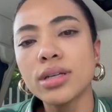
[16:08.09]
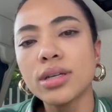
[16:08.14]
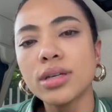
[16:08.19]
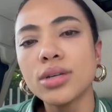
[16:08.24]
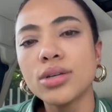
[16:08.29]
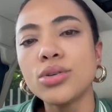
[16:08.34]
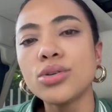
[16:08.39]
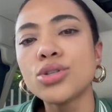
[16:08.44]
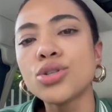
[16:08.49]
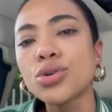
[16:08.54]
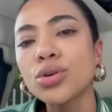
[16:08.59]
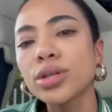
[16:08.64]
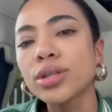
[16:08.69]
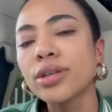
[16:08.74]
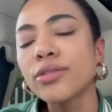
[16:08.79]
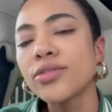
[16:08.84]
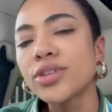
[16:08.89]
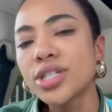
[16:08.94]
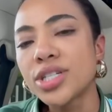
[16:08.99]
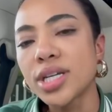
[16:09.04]
You took the
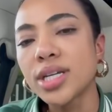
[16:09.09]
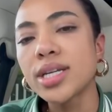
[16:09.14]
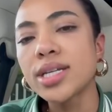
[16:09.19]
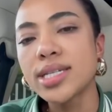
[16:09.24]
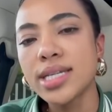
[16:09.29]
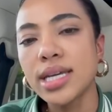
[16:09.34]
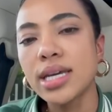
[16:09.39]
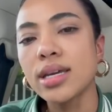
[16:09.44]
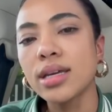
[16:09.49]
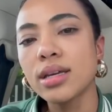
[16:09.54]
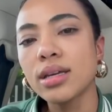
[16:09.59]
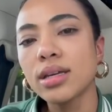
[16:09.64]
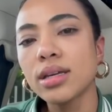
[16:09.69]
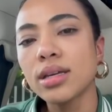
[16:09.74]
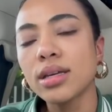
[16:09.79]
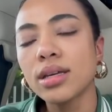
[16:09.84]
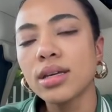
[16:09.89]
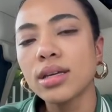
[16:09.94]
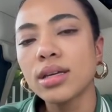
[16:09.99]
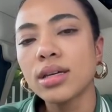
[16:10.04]
virginity
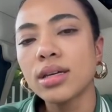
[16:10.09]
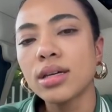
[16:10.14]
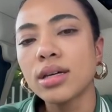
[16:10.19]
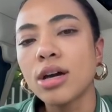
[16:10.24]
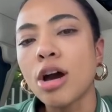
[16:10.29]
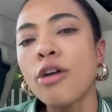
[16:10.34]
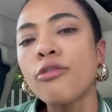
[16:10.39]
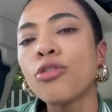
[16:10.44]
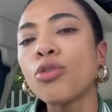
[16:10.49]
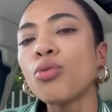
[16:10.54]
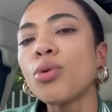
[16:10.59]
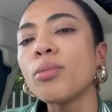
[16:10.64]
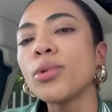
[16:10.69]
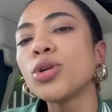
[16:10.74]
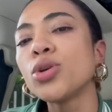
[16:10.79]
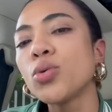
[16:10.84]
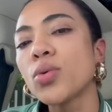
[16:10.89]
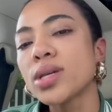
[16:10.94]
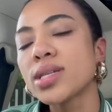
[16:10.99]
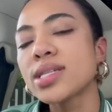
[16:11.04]
of a woman who
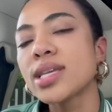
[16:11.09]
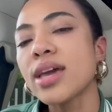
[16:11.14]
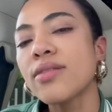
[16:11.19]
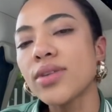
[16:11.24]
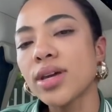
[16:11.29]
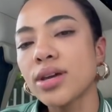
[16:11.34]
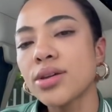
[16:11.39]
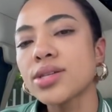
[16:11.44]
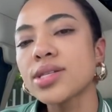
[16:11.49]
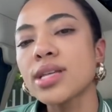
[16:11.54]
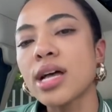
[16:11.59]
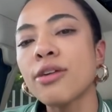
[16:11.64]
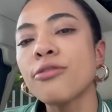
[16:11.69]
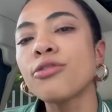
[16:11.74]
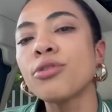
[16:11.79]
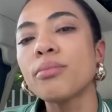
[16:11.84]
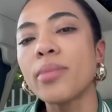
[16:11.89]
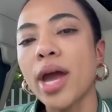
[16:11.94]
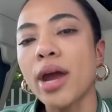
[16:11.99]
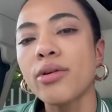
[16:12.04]
was saving herself for
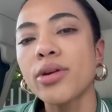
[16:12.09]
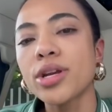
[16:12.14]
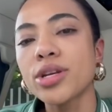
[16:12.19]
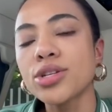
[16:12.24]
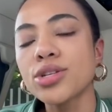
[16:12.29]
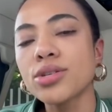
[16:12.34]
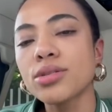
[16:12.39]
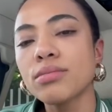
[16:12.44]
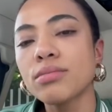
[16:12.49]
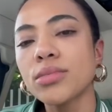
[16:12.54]
marriage.